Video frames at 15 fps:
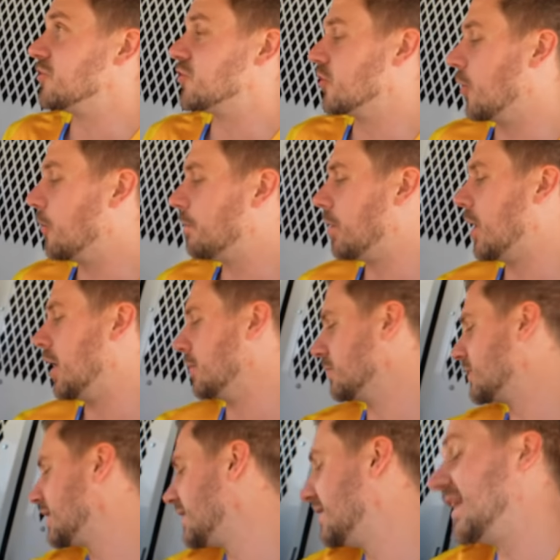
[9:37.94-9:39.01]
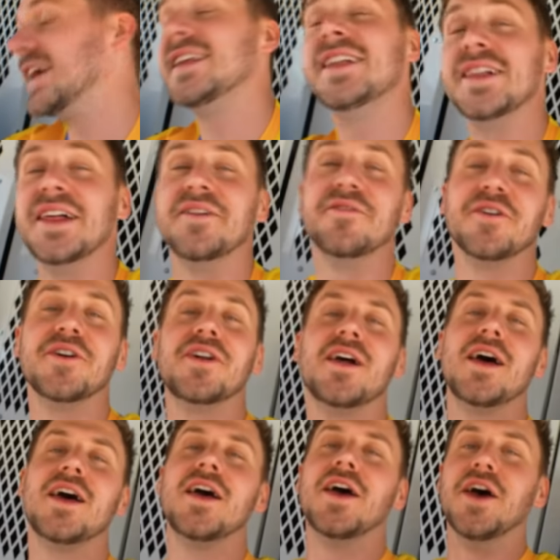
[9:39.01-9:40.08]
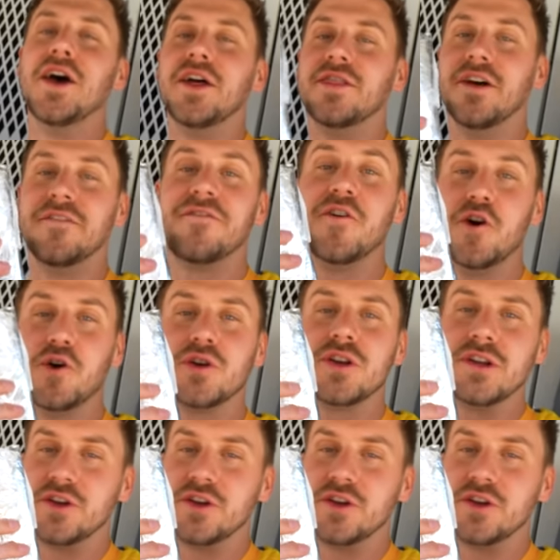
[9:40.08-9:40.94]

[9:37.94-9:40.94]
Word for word: so pumped. They delivered the food